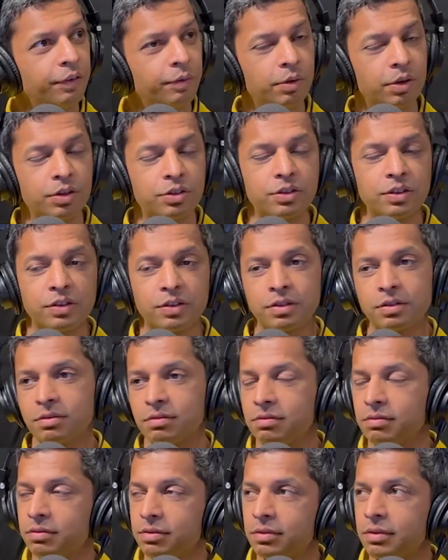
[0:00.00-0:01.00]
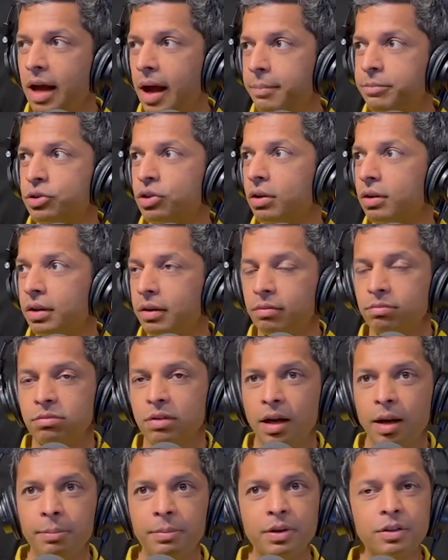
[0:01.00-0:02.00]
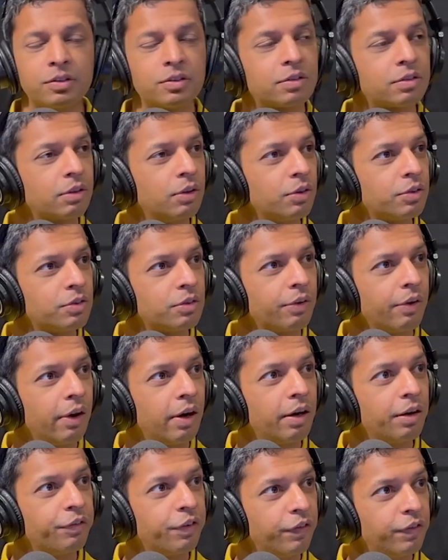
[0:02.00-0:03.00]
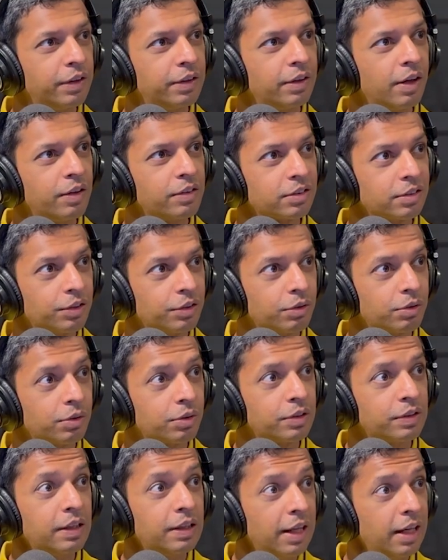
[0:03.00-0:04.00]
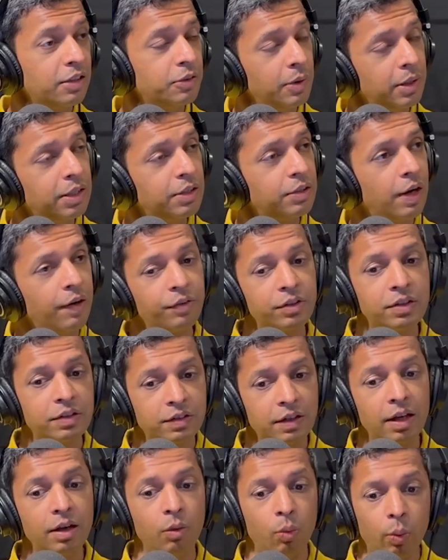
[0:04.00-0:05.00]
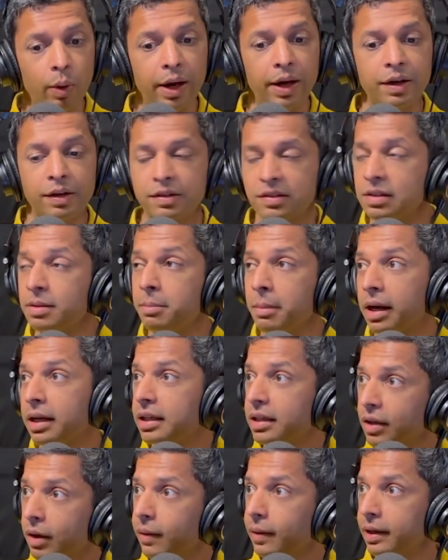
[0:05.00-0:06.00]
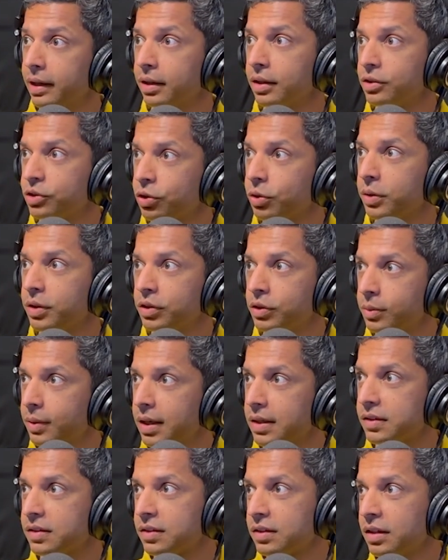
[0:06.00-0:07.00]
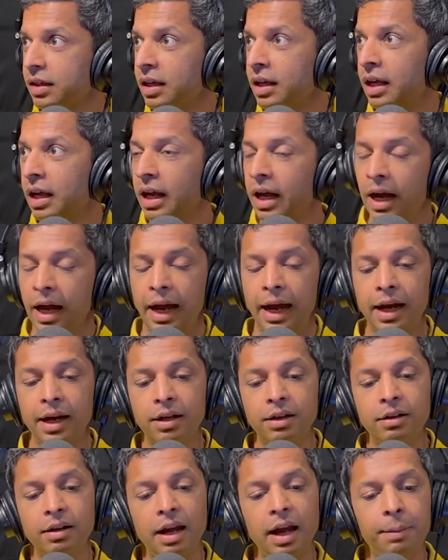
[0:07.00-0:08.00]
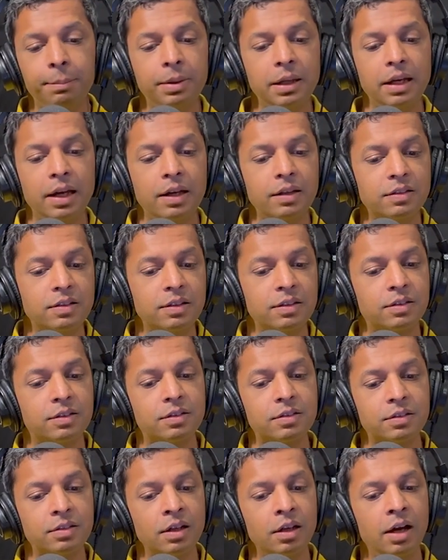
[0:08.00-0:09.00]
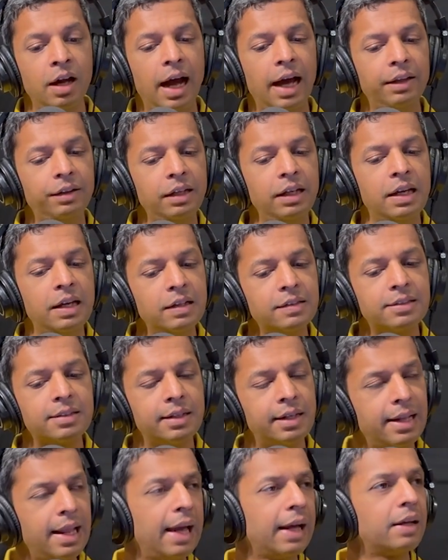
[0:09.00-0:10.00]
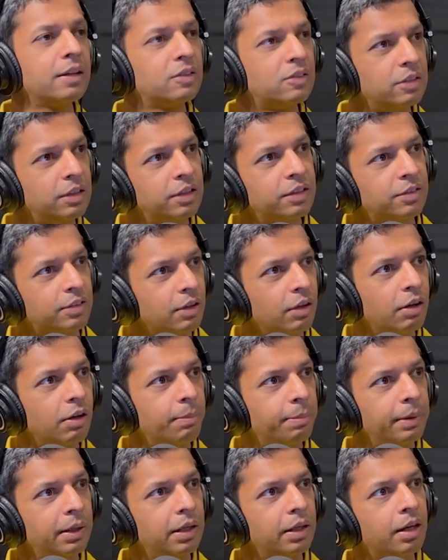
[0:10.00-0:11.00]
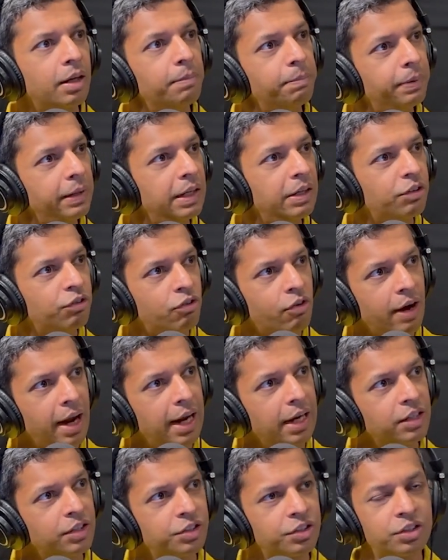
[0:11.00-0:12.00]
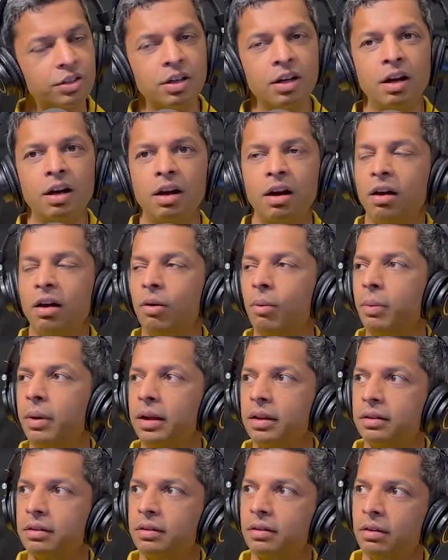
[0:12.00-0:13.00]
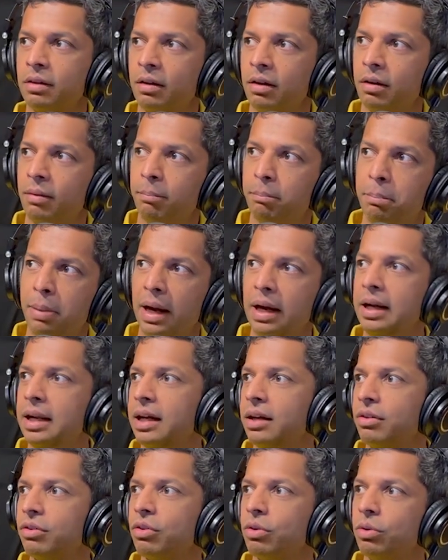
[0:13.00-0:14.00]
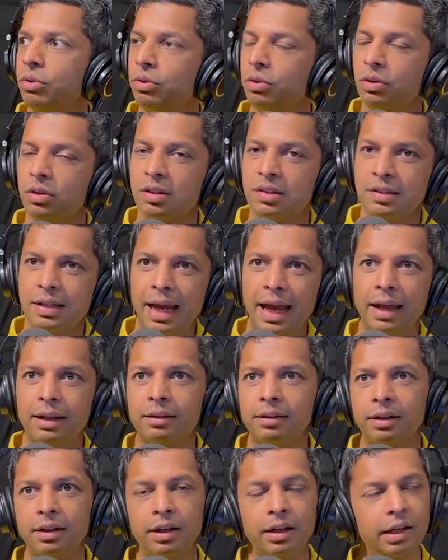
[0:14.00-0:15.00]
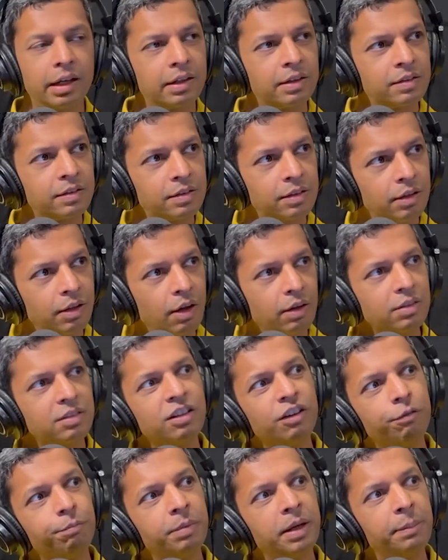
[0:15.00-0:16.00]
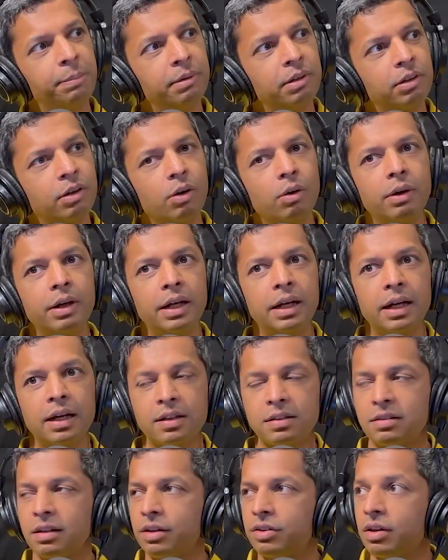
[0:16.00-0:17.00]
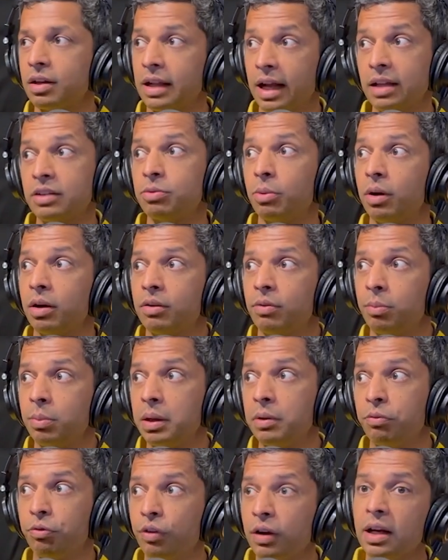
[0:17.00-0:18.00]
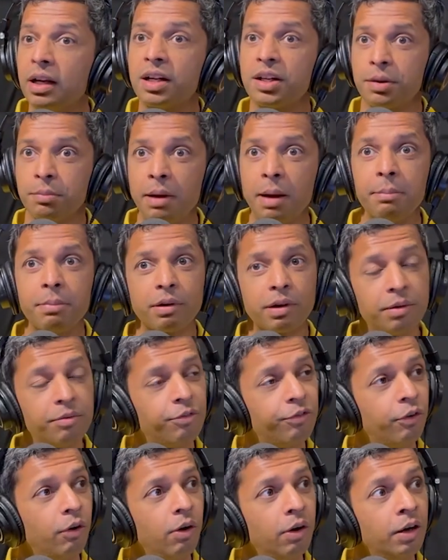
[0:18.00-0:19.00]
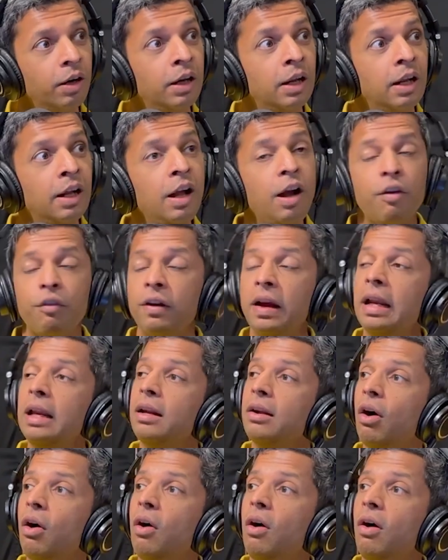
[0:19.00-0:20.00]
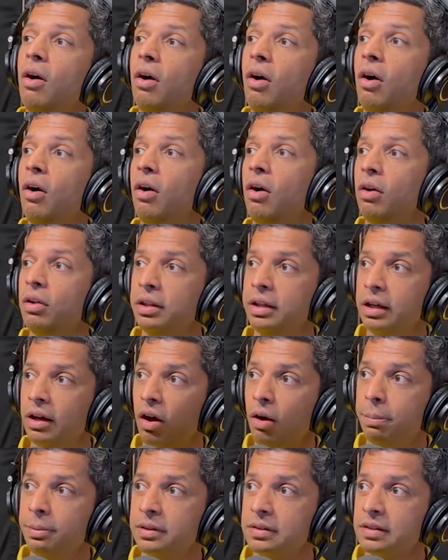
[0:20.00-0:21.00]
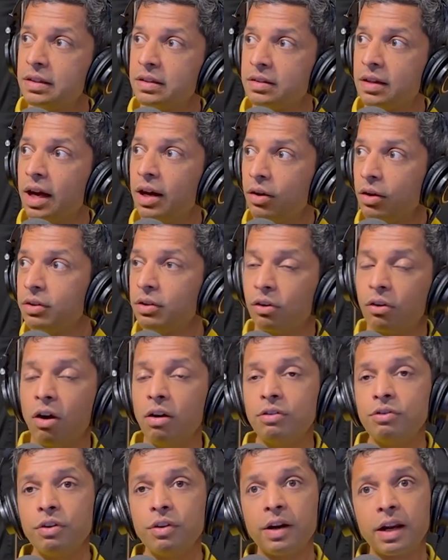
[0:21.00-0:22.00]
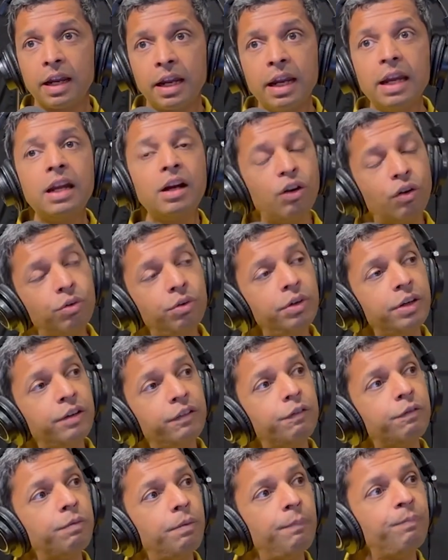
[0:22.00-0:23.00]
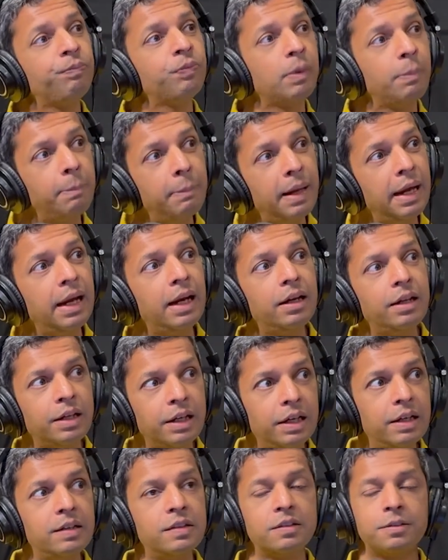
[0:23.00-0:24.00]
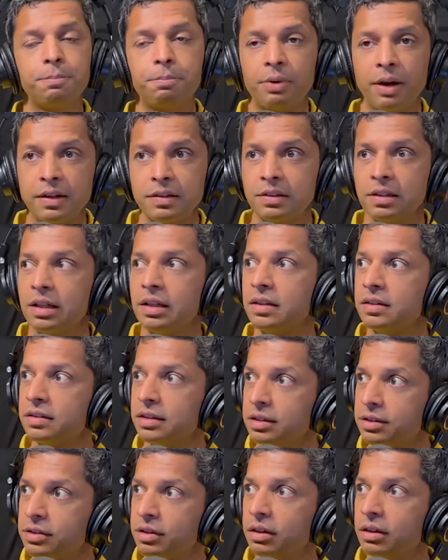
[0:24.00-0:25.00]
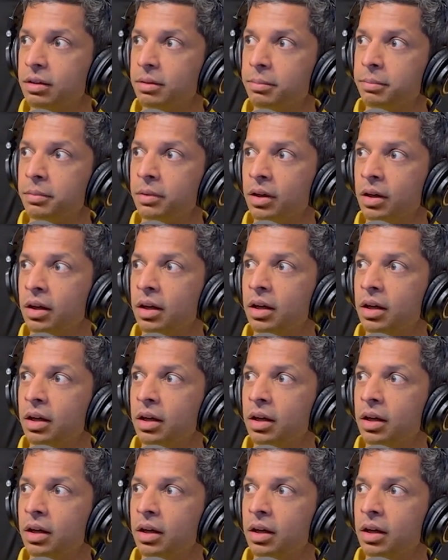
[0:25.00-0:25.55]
you were to I'm sure the number's close to 350,000 euros. And that's why the drivers are saying, where is the money going? Show it to us. And I think his legacy is going to be complete trash with bending rules, ethics, lots of people going, etc. That's what we will remember him for. When on the opposite side, on the contrary, he could have made his presidency term